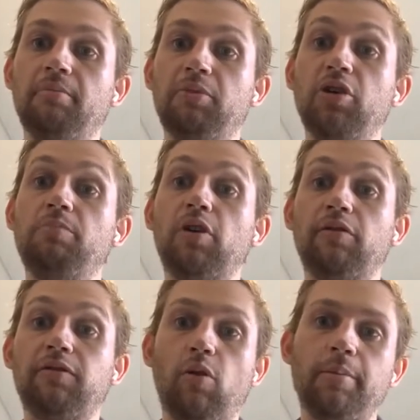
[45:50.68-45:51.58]
good
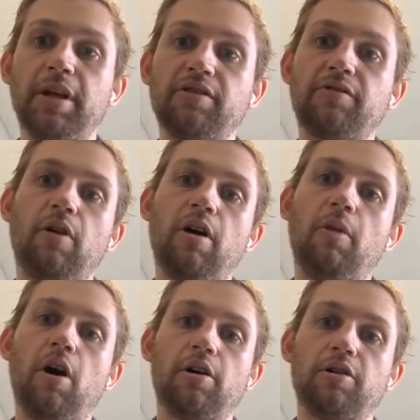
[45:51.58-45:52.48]
performance from
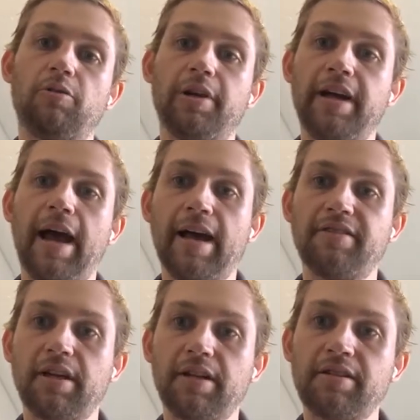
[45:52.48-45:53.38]
our grid
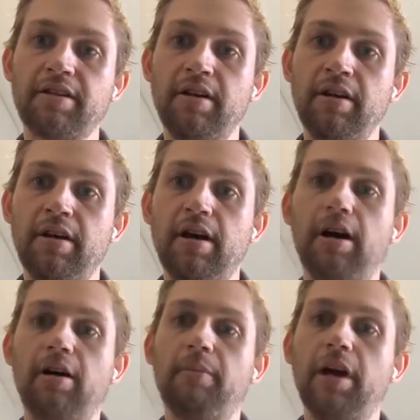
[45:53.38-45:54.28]
assets.
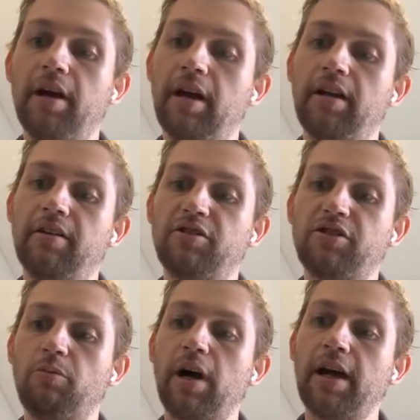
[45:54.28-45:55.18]
And
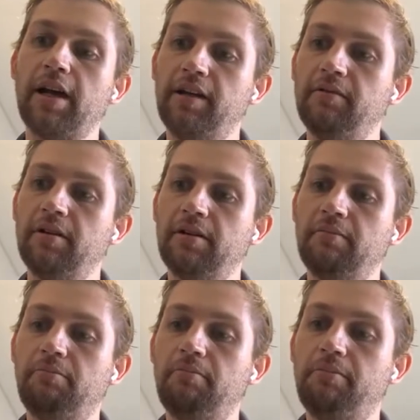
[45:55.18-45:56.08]
so by
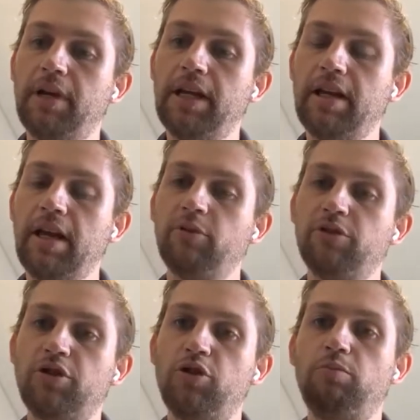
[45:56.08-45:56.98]
being able
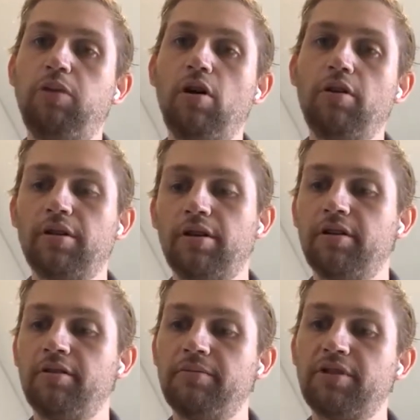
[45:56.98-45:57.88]
to
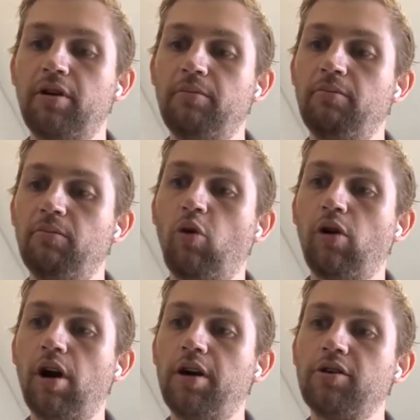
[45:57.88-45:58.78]
partner some
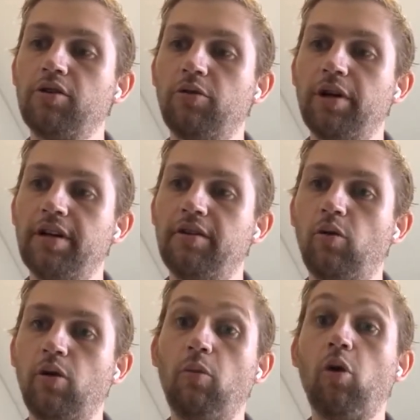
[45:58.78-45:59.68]
more undergrid
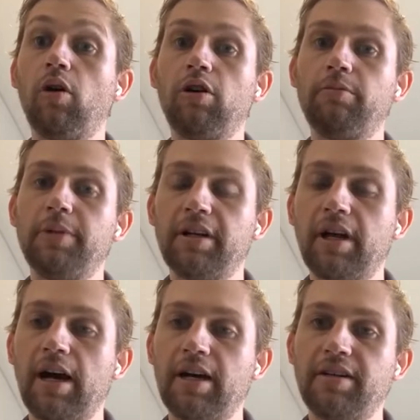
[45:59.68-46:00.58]
or more urban
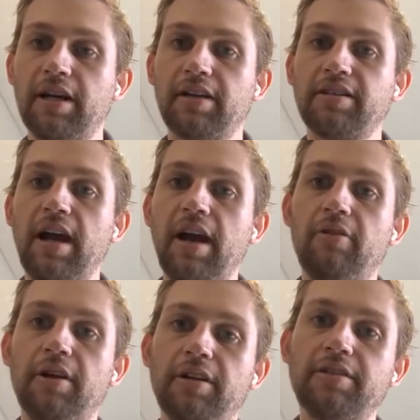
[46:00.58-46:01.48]
context
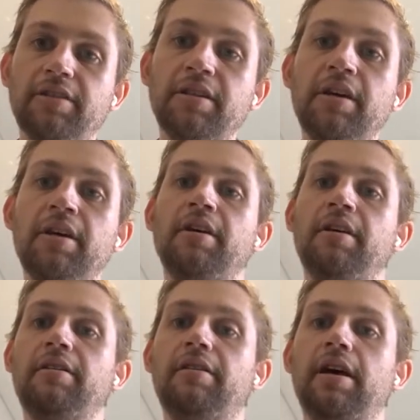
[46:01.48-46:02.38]
areas,
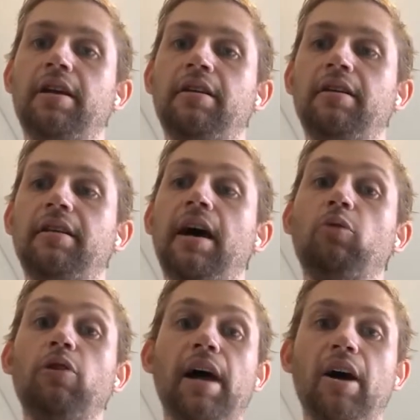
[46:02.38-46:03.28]
then that
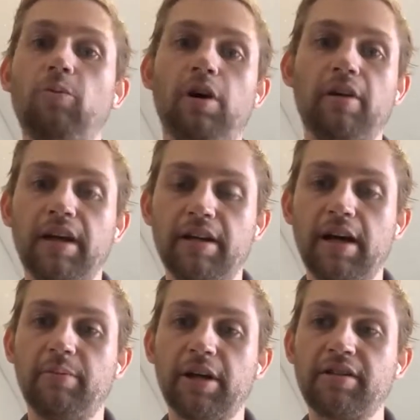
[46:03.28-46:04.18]
will help our
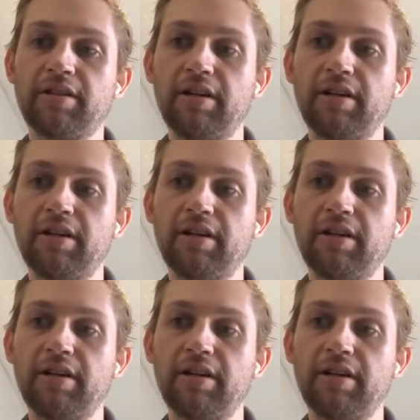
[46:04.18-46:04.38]
economics